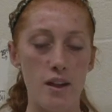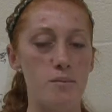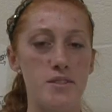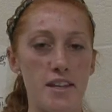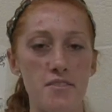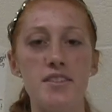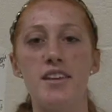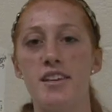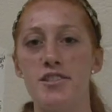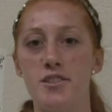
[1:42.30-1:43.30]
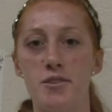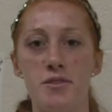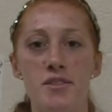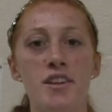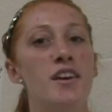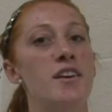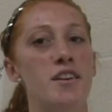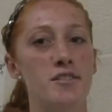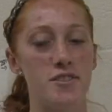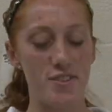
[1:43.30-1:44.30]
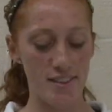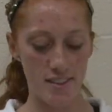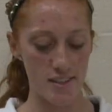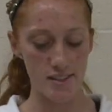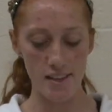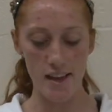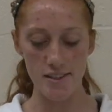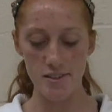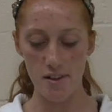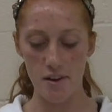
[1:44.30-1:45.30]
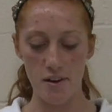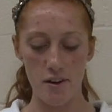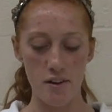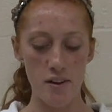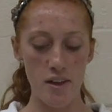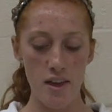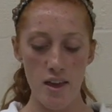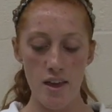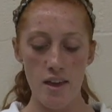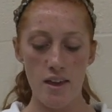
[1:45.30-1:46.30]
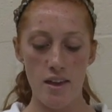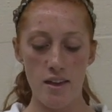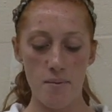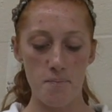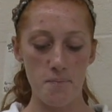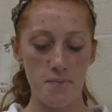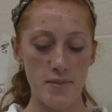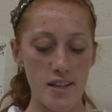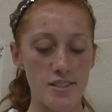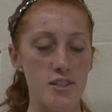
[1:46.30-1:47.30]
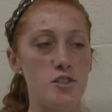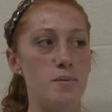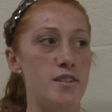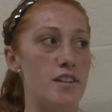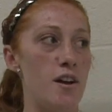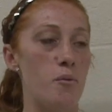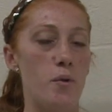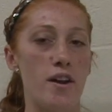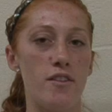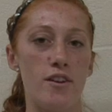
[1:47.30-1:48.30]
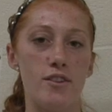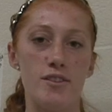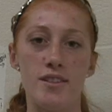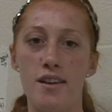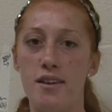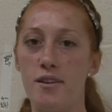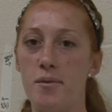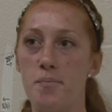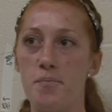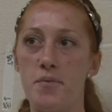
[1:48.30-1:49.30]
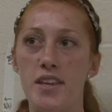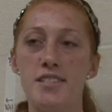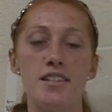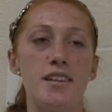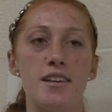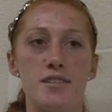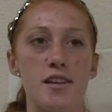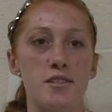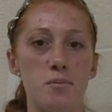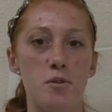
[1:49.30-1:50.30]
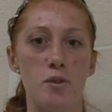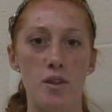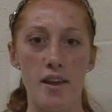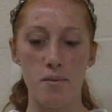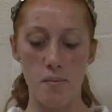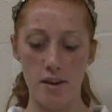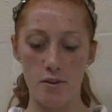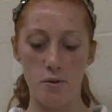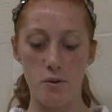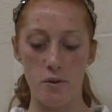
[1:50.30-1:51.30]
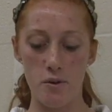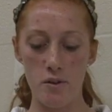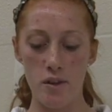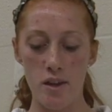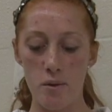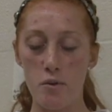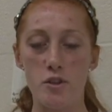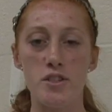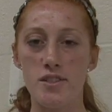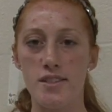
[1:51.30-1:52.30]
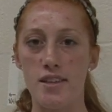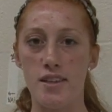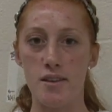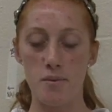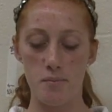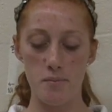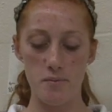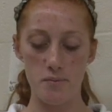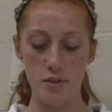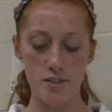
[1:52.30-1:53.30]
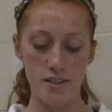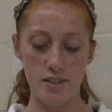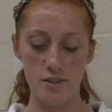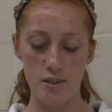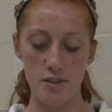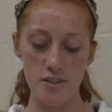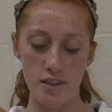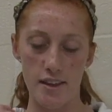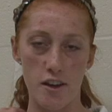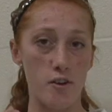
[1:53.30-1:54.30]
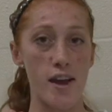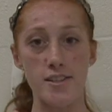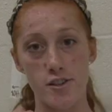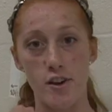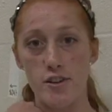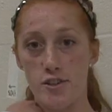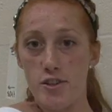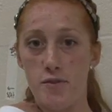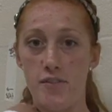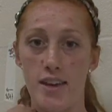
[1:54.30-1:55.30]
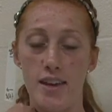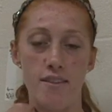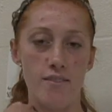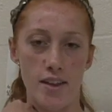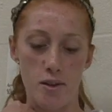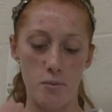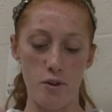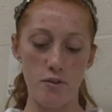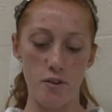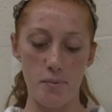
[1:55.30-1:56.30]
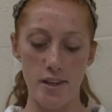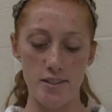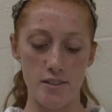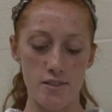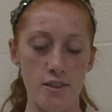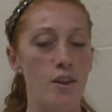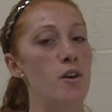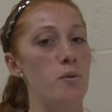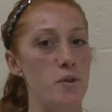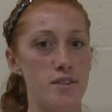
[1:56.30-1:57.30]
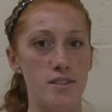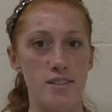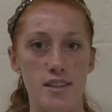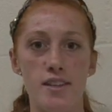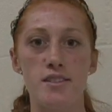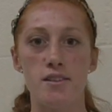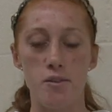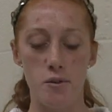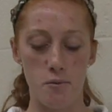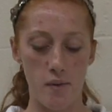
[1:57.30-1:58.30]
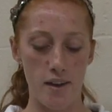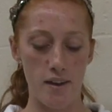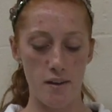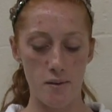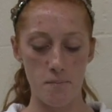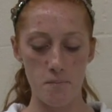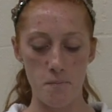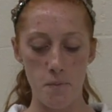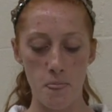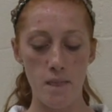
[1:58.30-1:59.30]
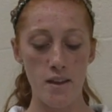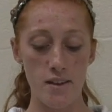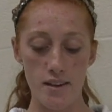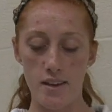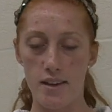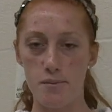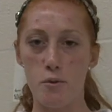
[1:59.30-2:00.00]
Safety issues concerning this test are testing should be done where there's easily accessible medical emergency procedures, like a crash cart should be available for patients with disease who might need